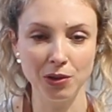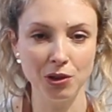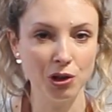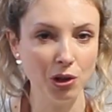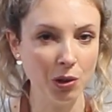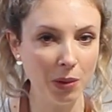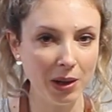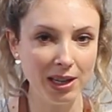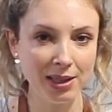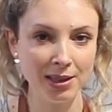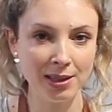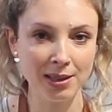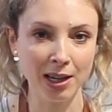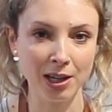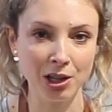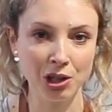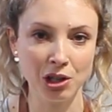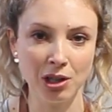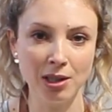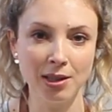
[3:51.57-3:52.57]
Do it in
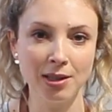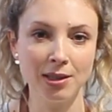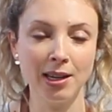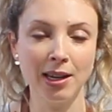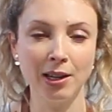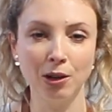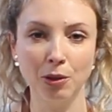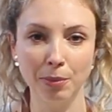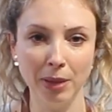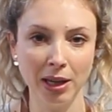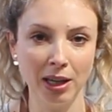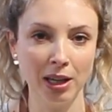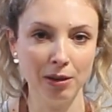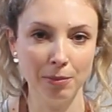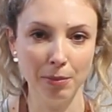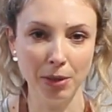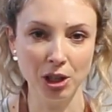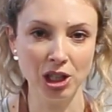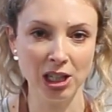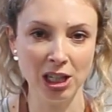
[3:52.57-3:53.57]
sections and it will make
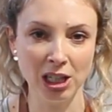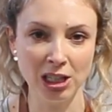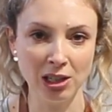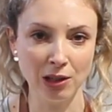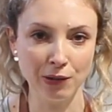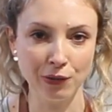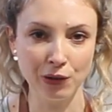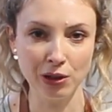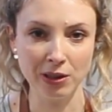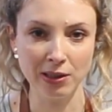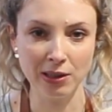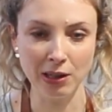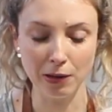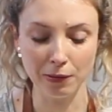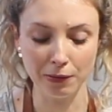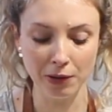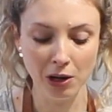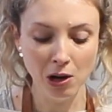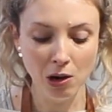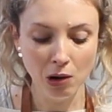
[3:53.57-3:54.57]
it much easier for
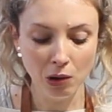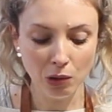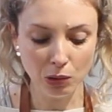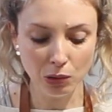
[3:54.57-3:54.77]
yourself.